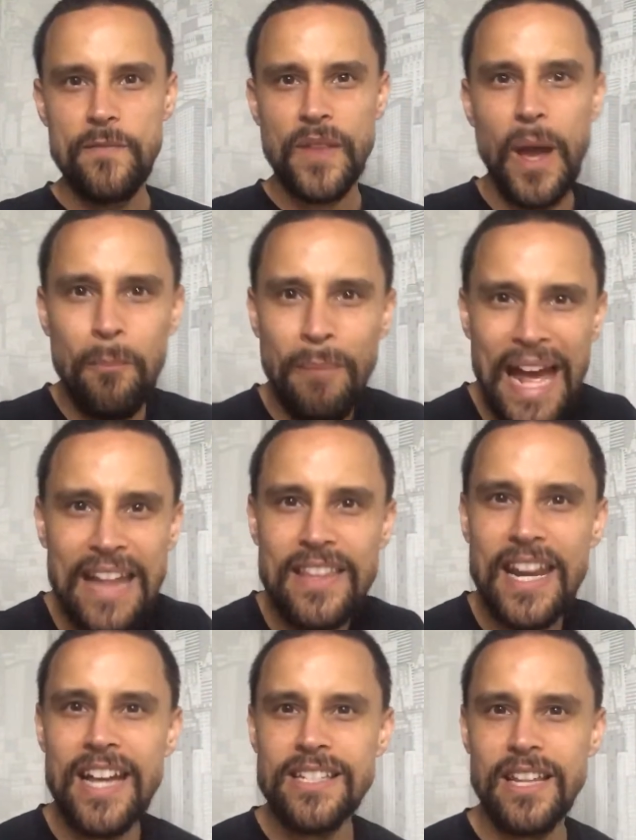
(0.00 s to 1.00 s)
A man that
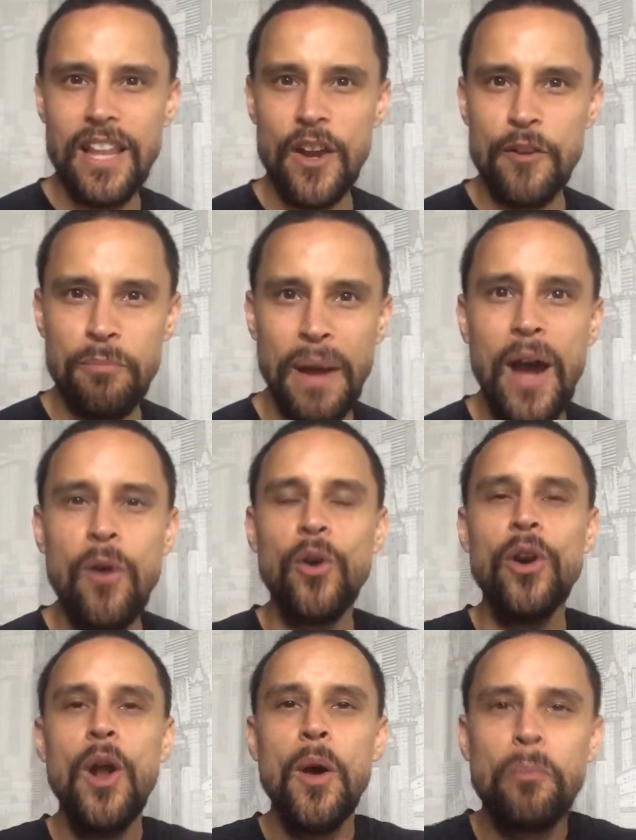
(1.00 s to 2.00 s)
has a lot of
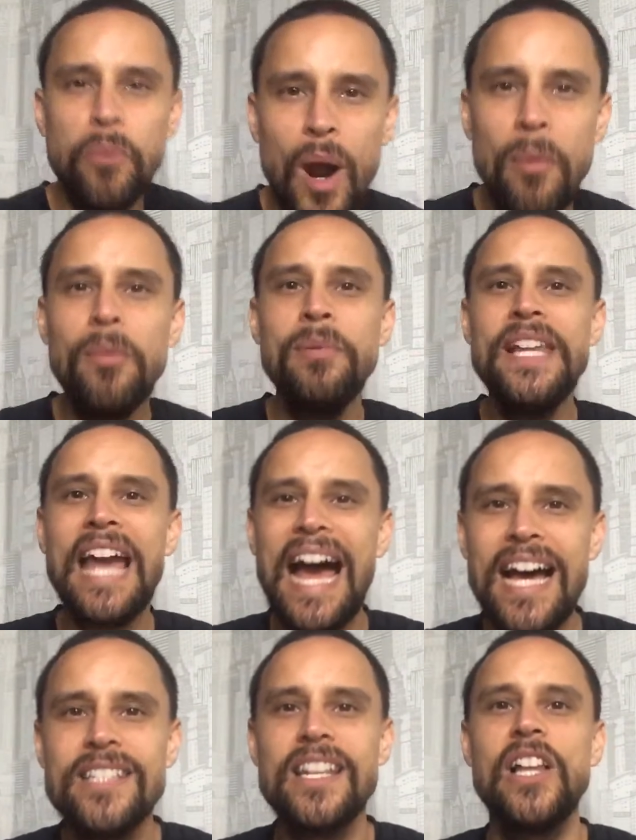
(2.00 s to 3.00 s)
power probably
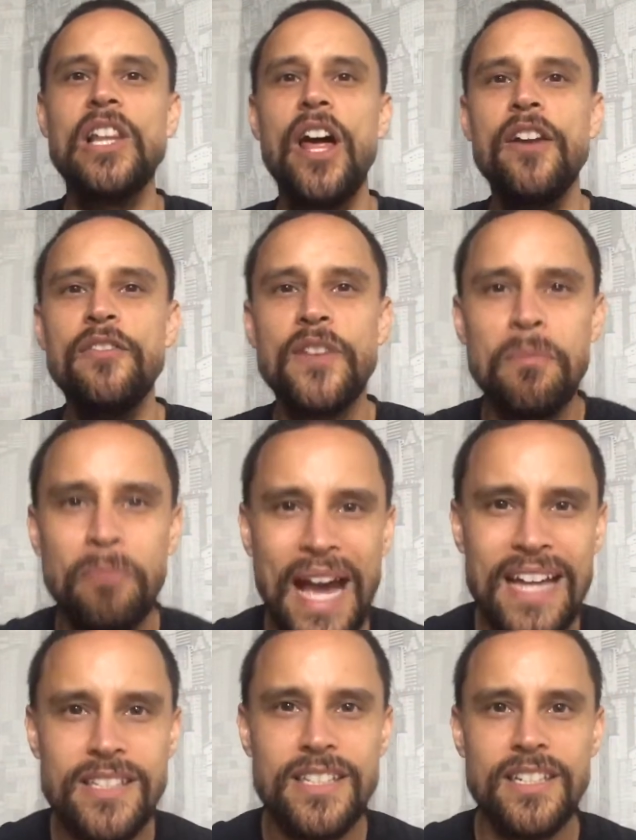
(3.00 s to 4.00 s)
has a lot of
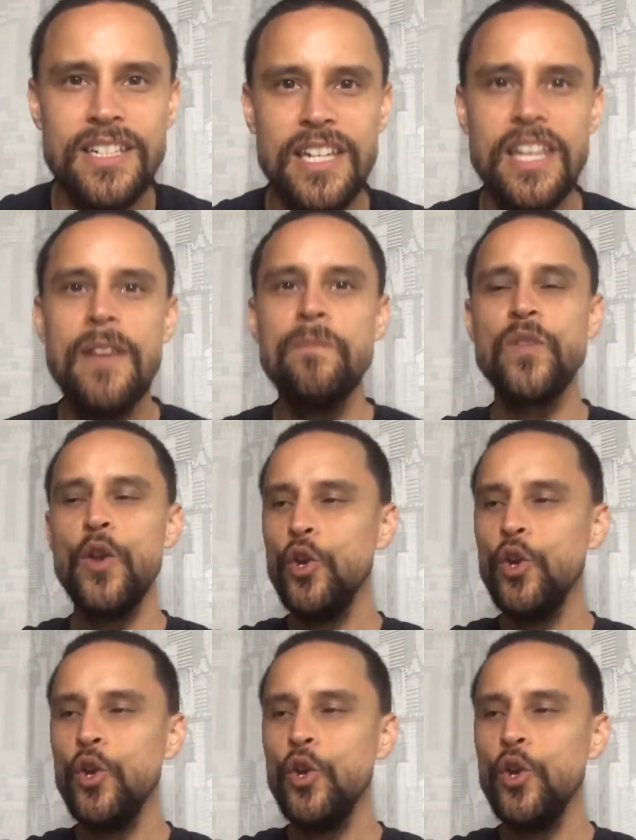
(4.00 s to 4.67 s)
capacity